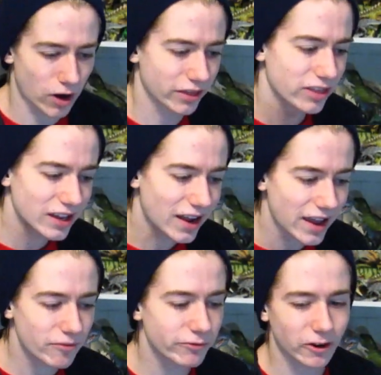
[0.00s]
I think I
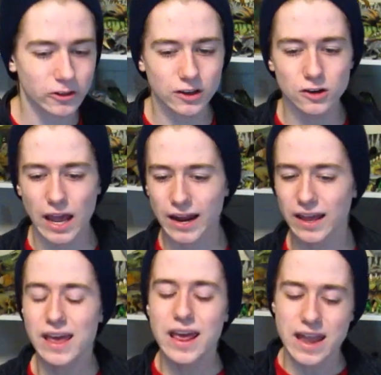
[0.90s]
am fairly good at
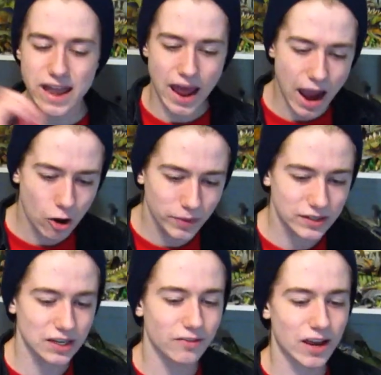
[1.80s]
it now
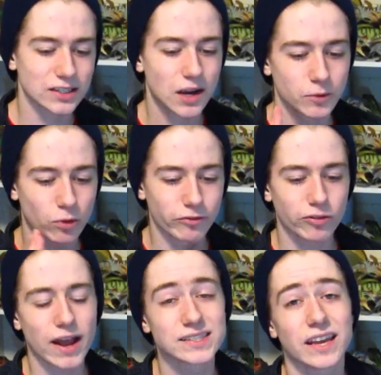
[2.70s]
because I've had time to
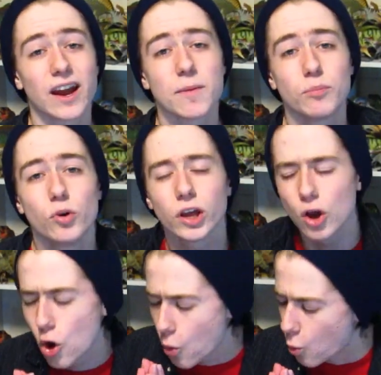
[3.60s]
reflect, and I am putting
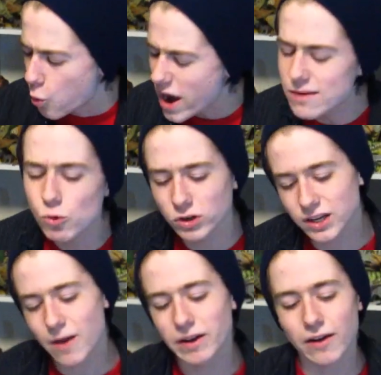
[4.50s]
way more
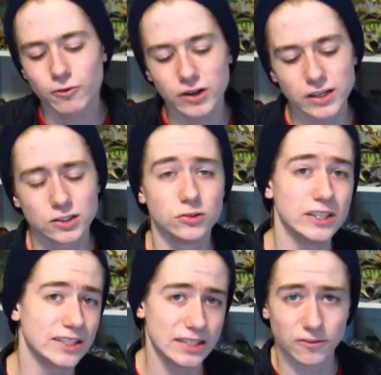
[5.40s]
time and effort into the
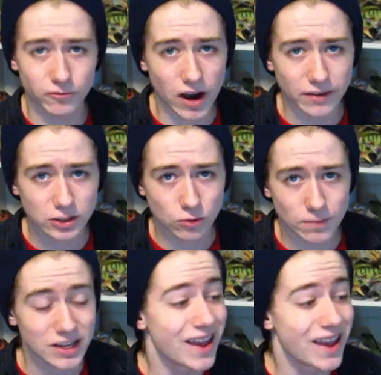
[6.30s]
Season 5 script,